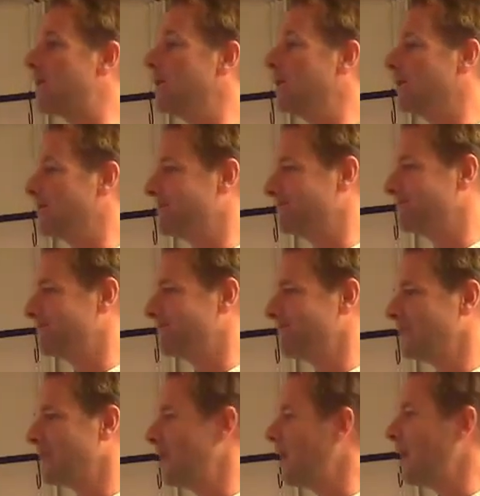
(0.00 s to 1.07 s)
king.
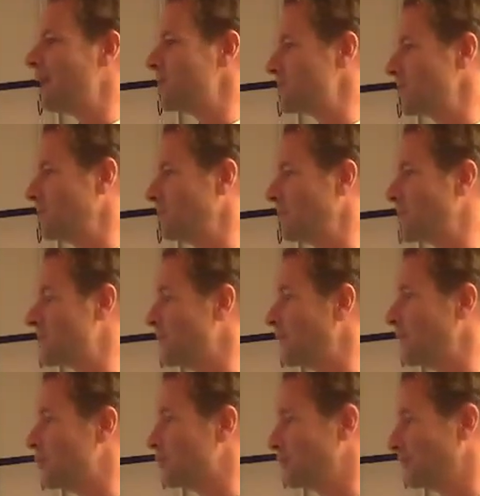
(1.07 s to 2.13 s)
Awesome. That's a
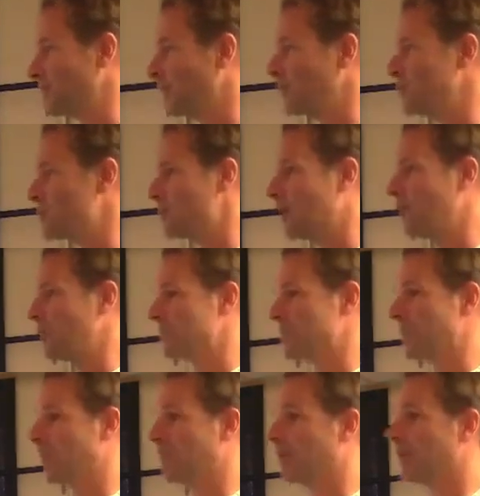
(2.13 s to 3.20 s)
very true thing. We should always
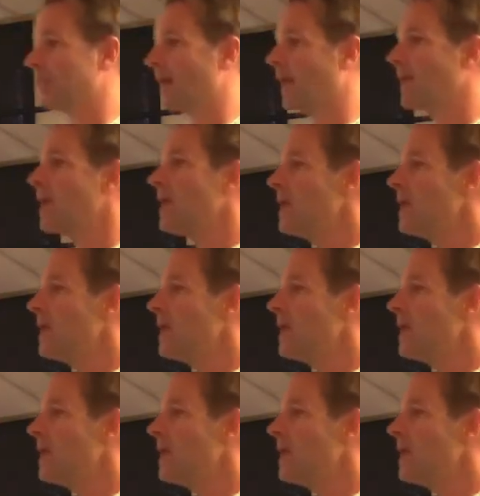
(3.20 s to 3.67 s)
celebrate that.